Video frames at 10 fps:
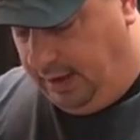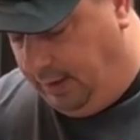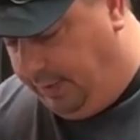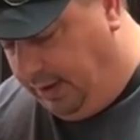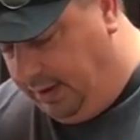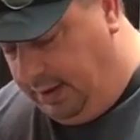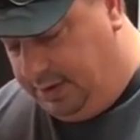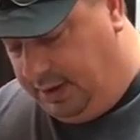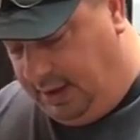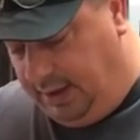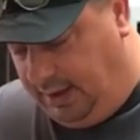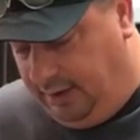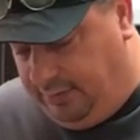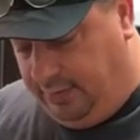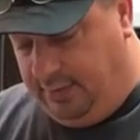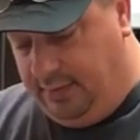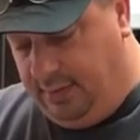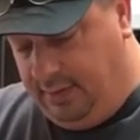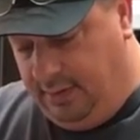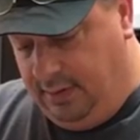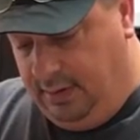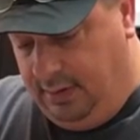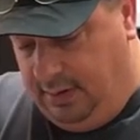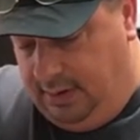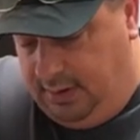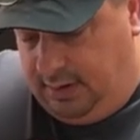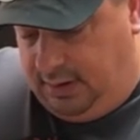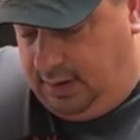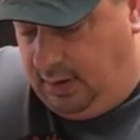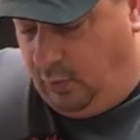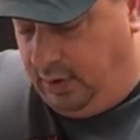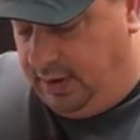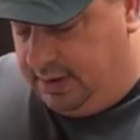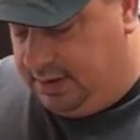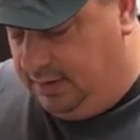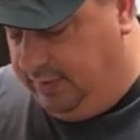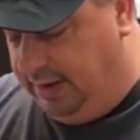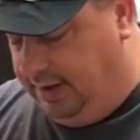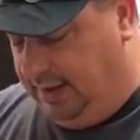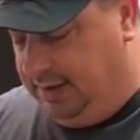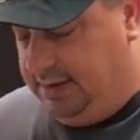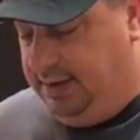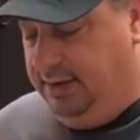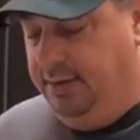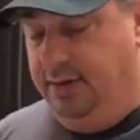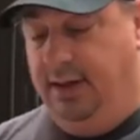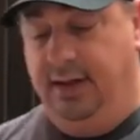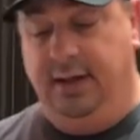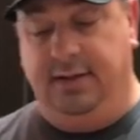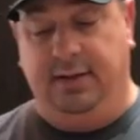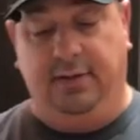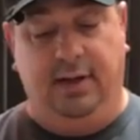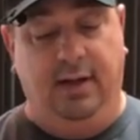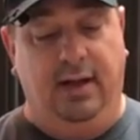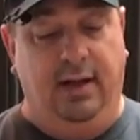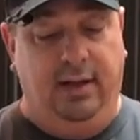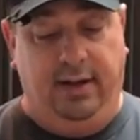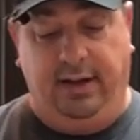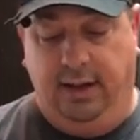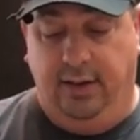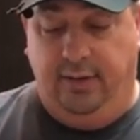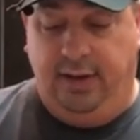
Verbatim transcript: at about an inch and a half. And we're going to sous vide these too. So there you go,